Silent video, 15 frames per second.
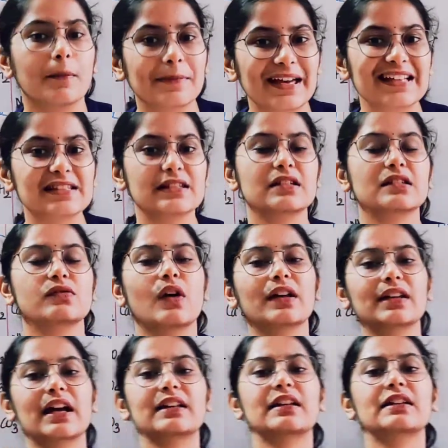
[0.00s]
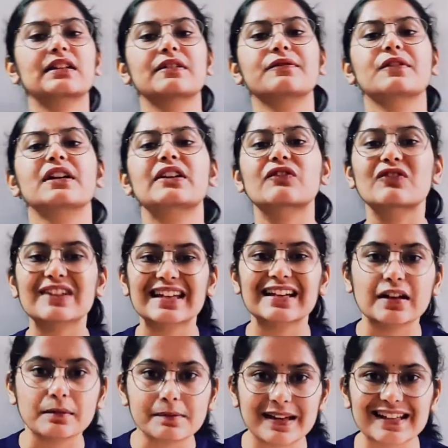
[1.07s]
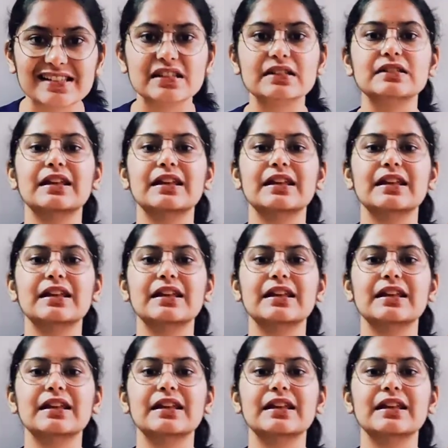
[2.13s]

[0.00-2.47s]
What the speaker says: bases, what are the different weak bases.